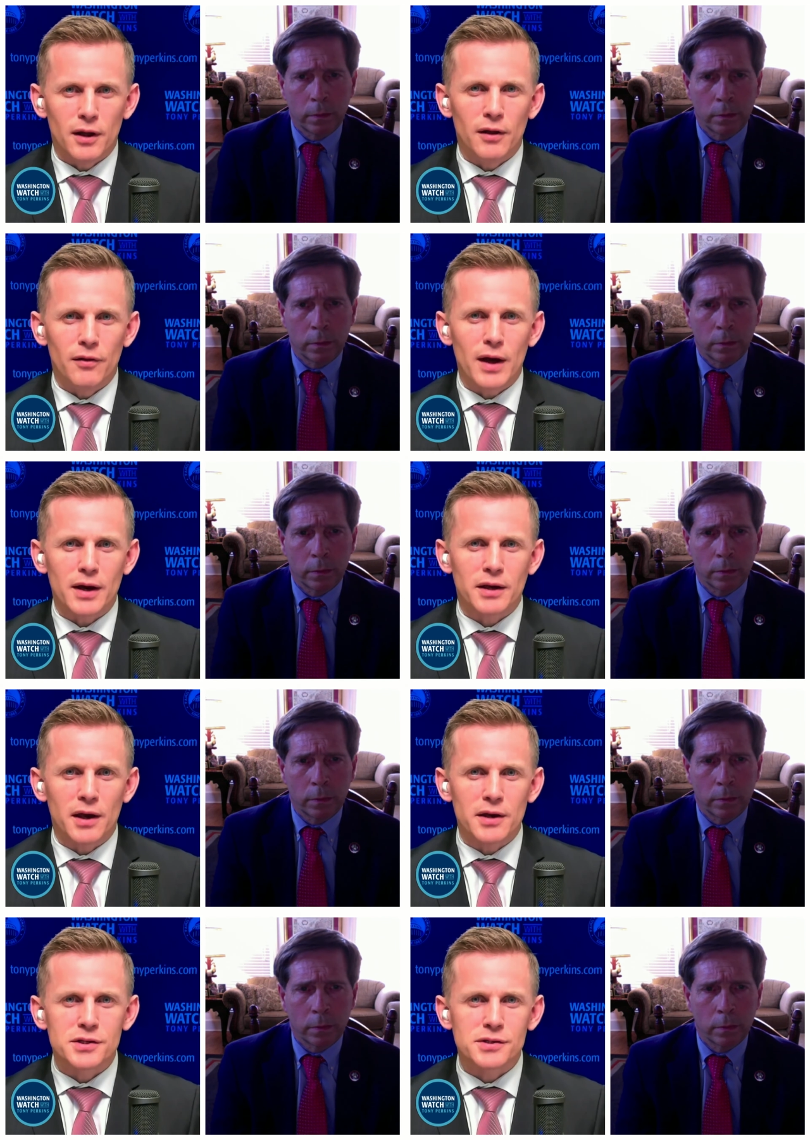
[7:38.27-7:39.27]
Speaker 1: and in that
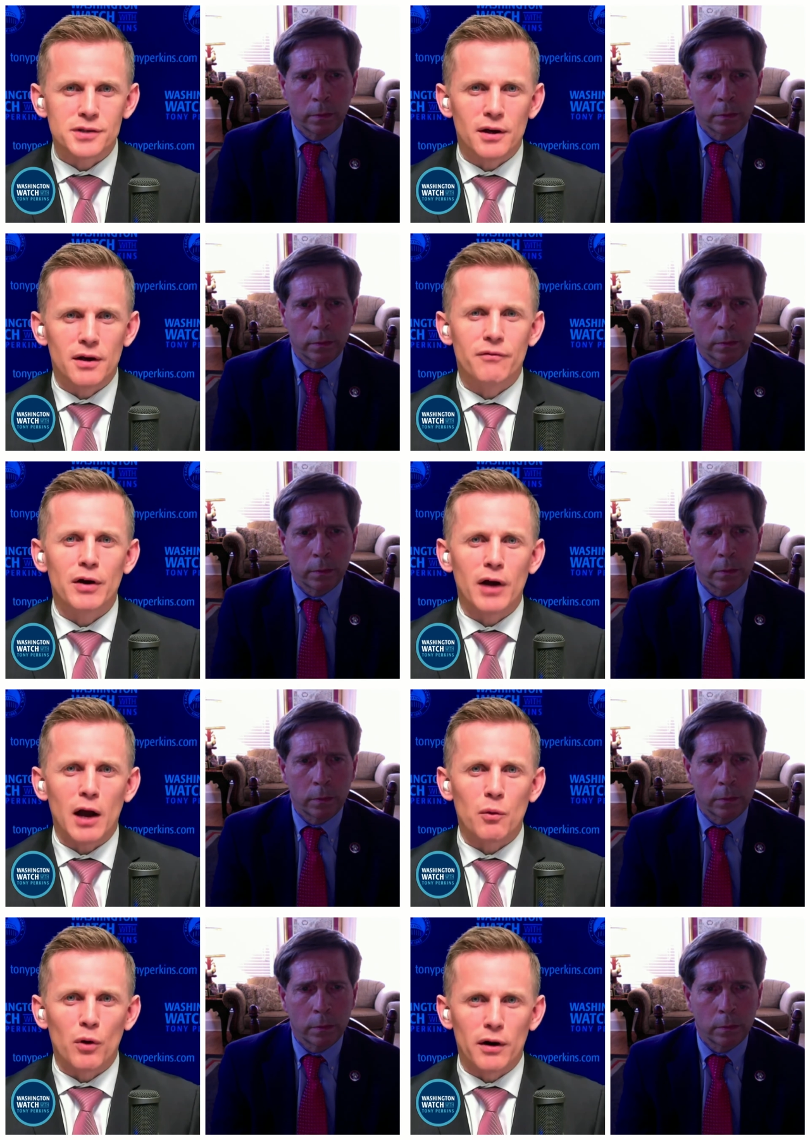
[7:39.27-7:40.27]
case, uh,
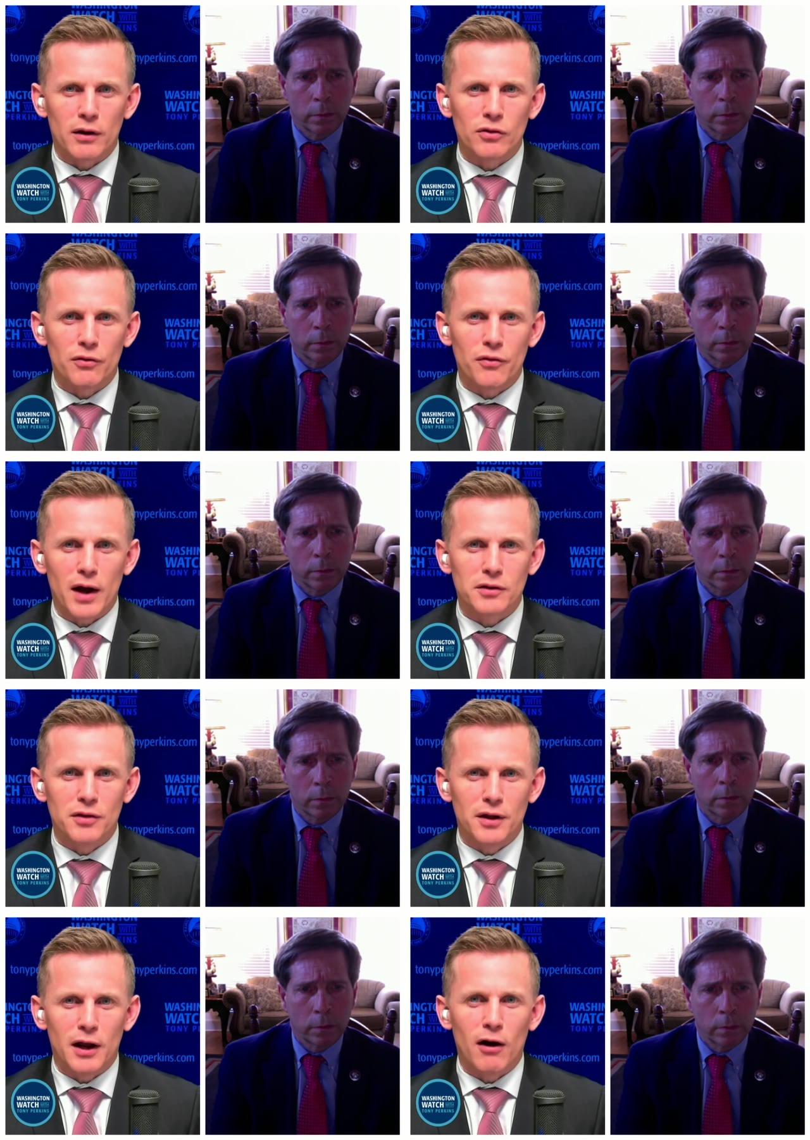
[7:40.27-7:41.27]
very ironic the
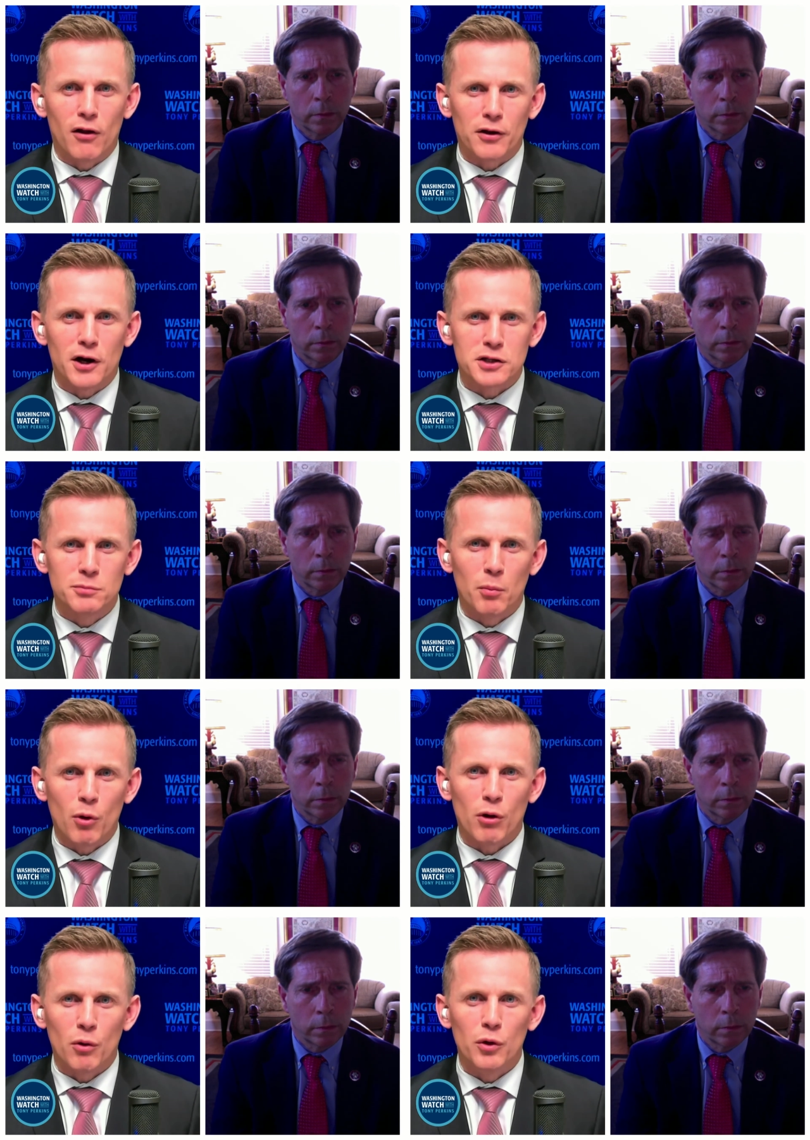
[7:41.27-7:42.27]
fact that a Holocaust
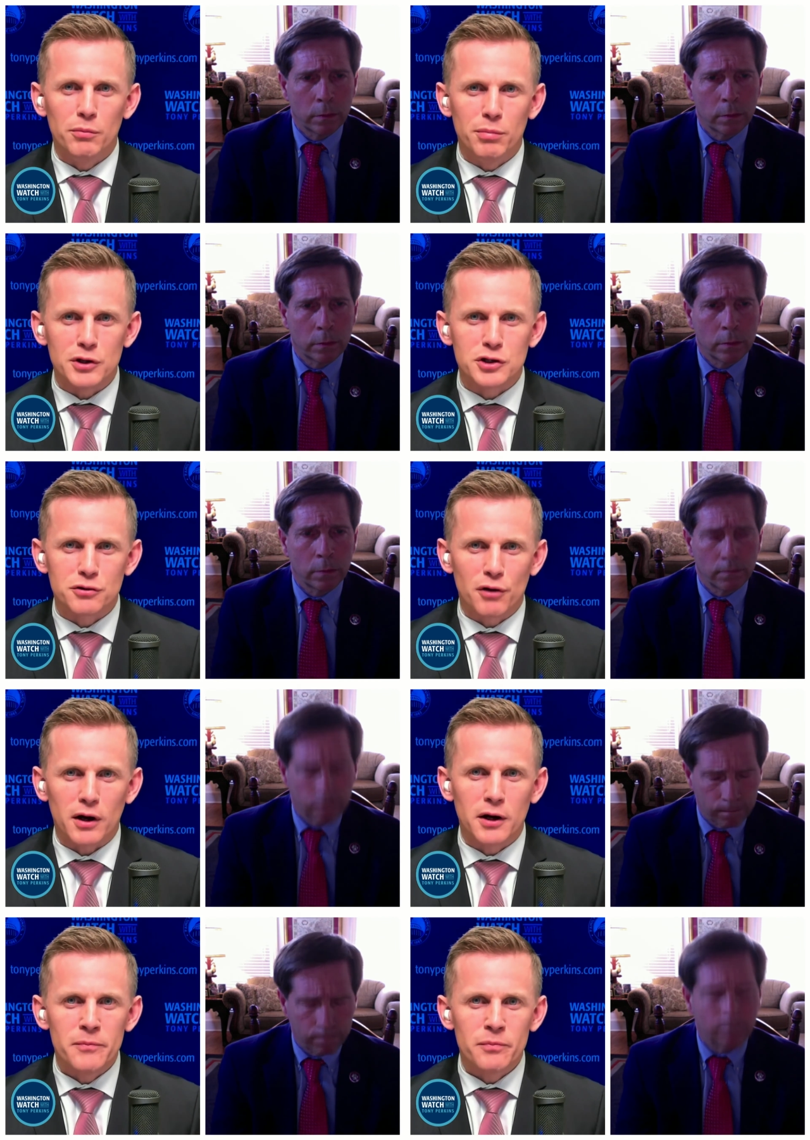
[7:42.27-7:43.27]
memorial would be
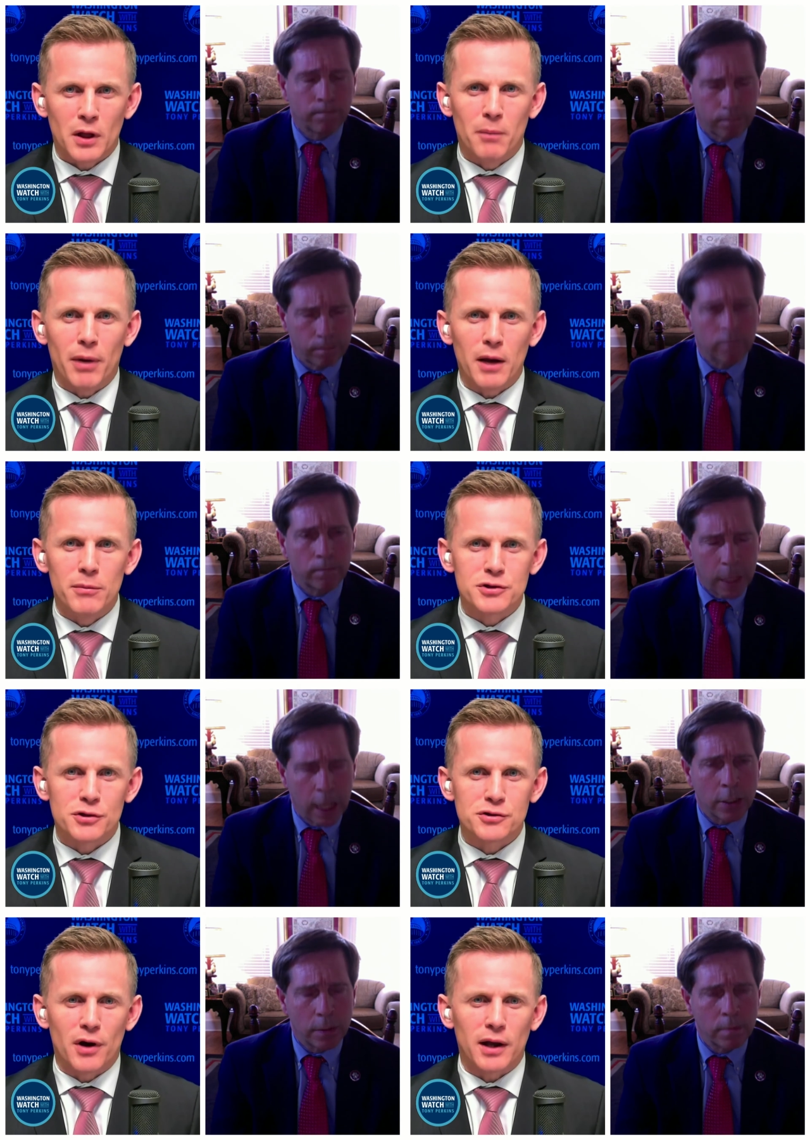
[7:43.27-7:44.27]
struck uh, by a
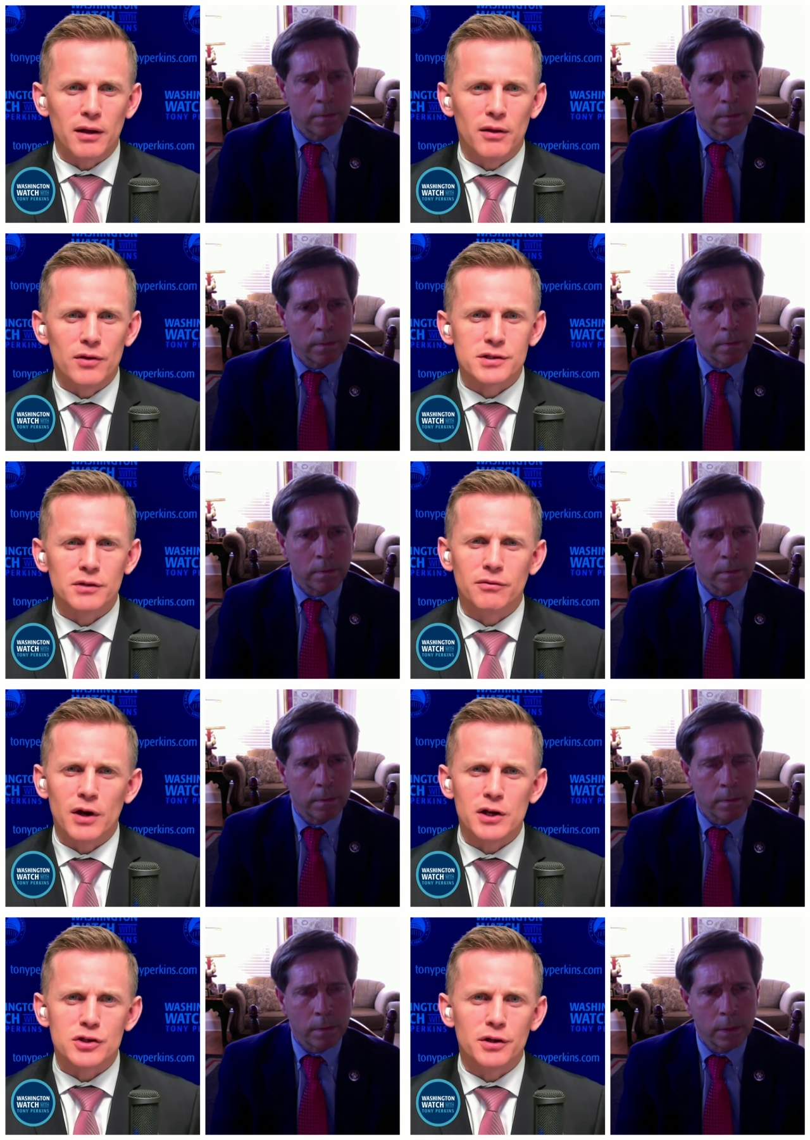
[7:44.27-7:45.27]
missile strike in this
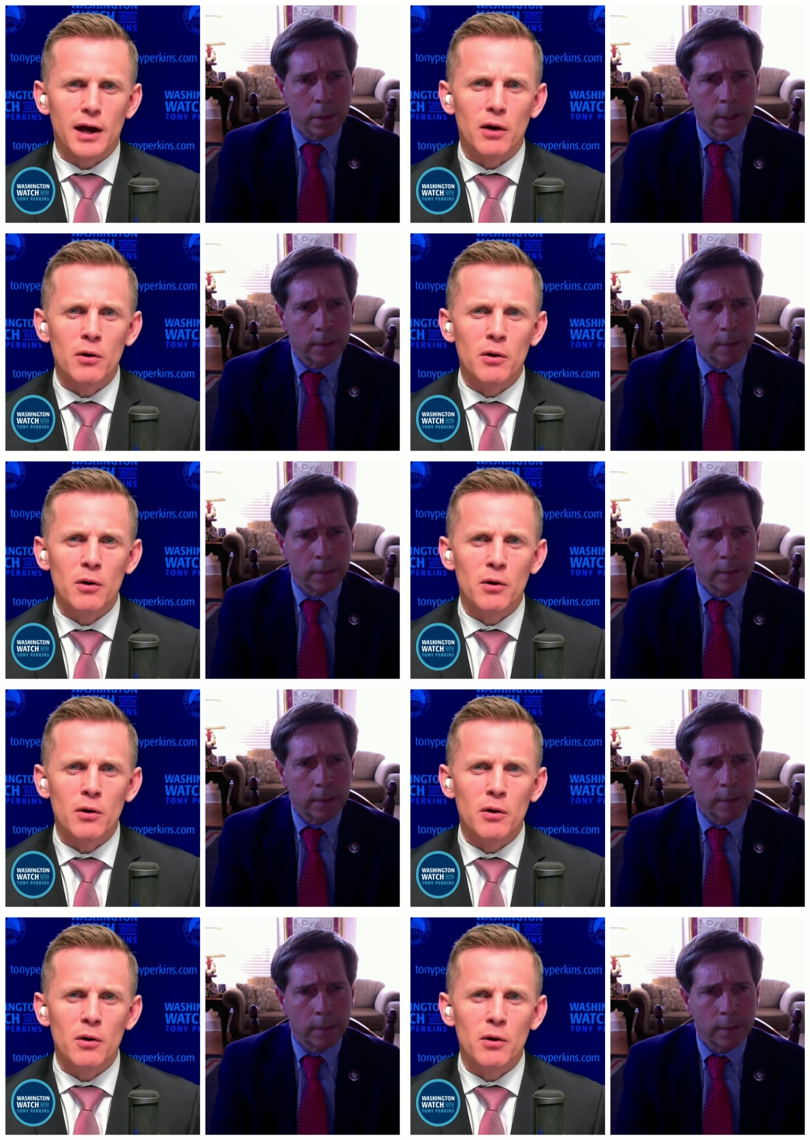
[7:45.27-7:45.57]
invasion.